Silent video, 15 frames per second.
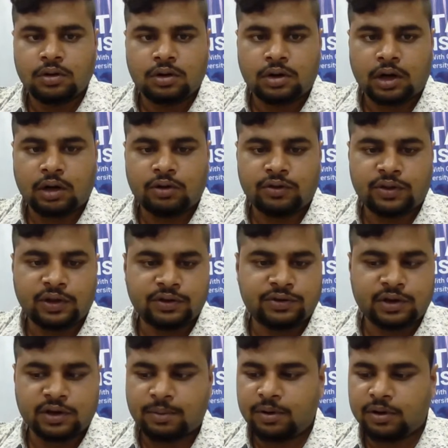Now the things
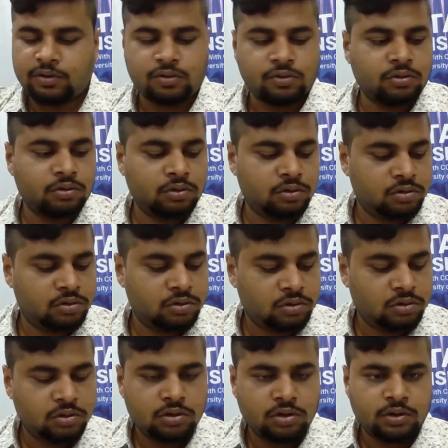are coming to
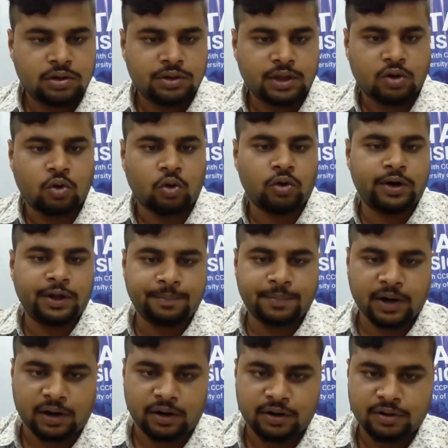the coding
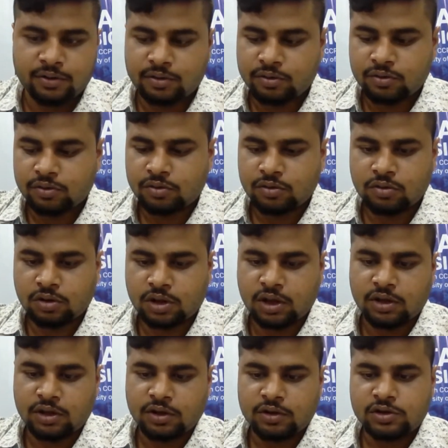part.
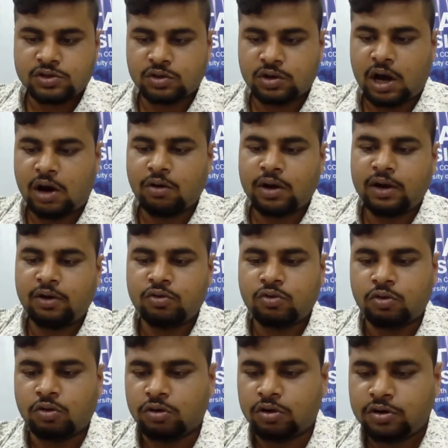Okay, so how can we
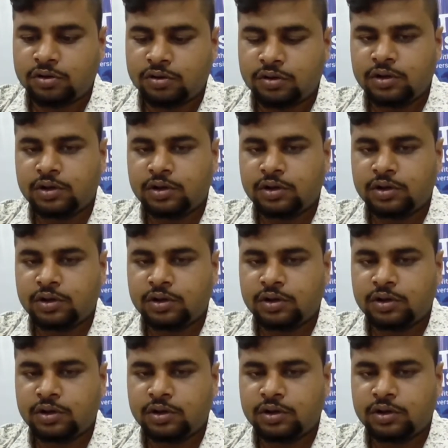code?